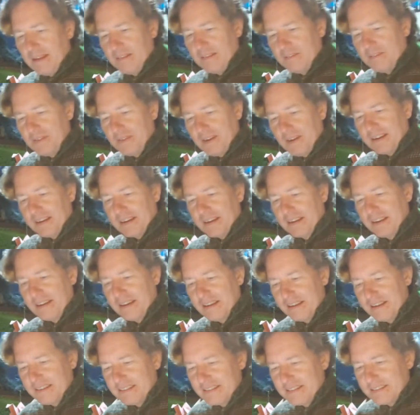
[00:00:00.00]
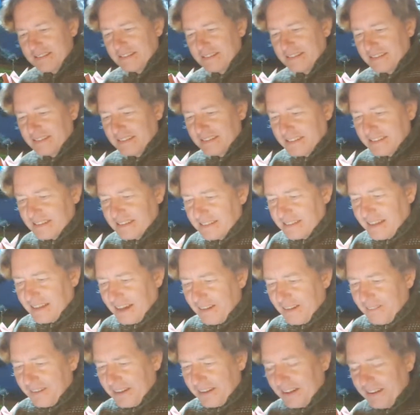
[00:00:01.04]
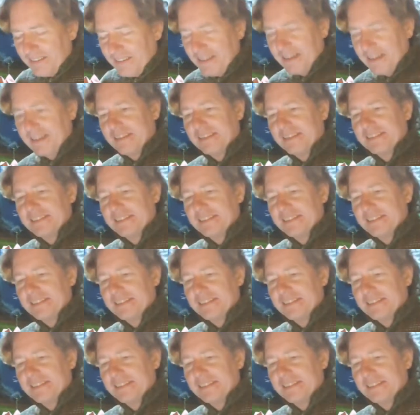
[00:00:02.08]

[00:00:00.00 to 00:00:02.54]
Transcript: Fuck. That's how we do it.